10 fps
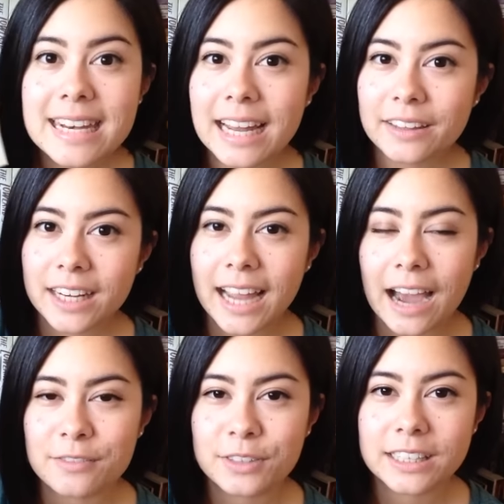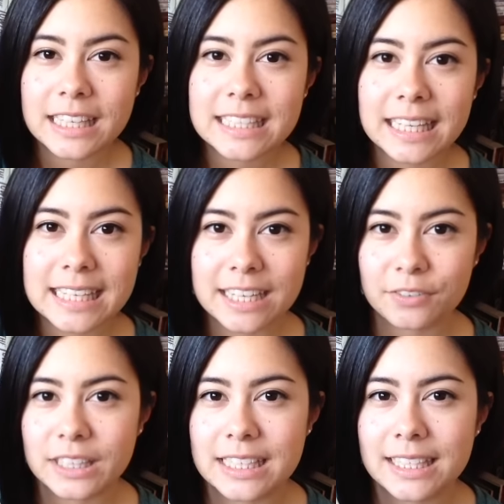Now that I have read this, I can
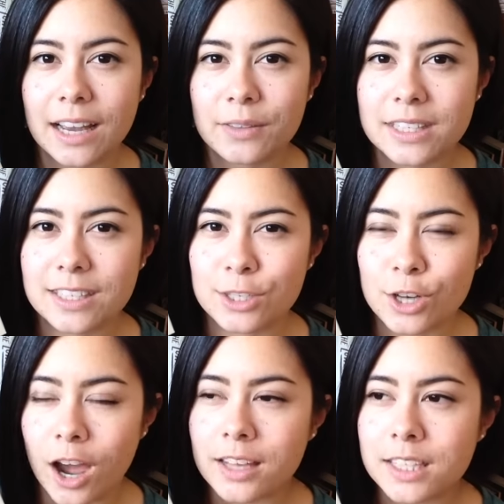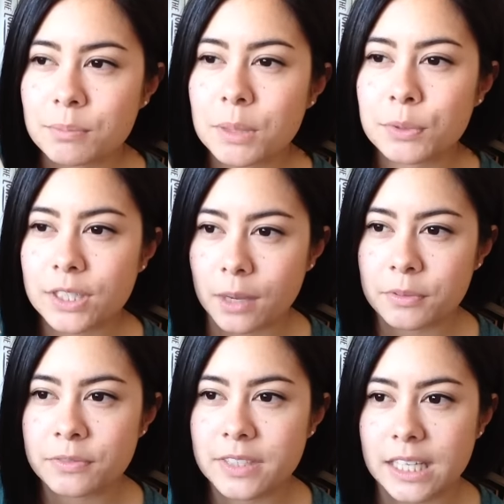definitely see how this is not some people's cup
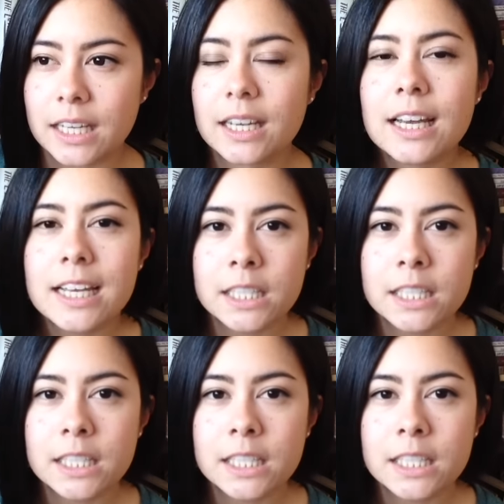of tea,